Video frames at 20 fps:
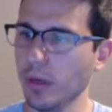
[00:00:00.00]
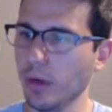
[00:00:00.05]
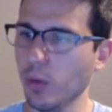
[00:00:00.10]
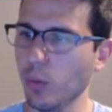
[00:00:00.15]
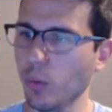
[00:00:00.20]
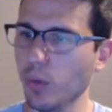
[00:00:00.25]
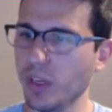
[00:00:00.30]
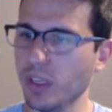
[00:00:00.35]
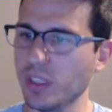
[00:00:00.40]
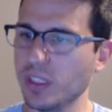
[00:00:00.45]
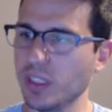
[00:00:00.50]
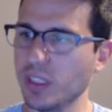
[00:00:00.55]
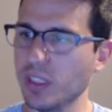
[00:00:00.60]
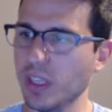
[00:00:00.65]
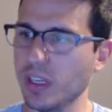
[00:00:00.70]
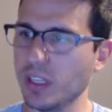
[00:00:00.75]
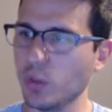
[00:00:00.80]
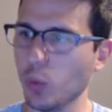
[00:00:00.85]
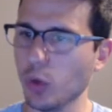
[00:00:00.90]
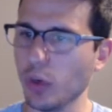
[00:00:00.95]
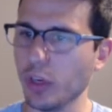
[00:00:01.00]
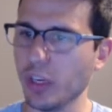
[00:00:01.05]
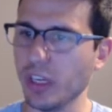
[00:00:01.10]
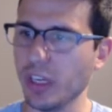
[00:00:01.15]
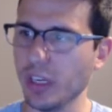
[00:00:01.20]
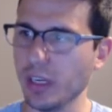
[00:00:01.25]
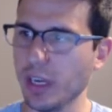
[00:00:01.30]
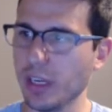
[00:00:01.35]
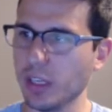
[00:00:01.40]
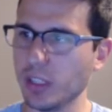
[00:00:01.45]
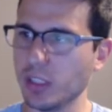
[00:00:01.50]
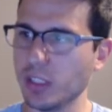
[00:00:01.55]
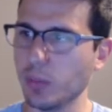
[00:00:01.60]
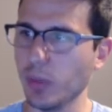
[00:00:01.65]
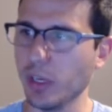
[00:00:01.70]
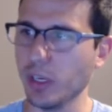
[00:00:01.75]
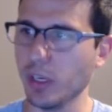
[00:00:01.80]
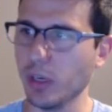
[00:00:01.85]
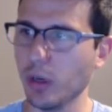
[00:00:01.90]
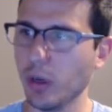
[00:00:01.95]
we can see that it's working and not
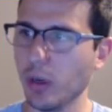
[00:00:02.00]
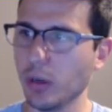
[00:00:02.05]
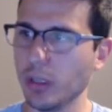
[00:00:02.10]
displaying at all.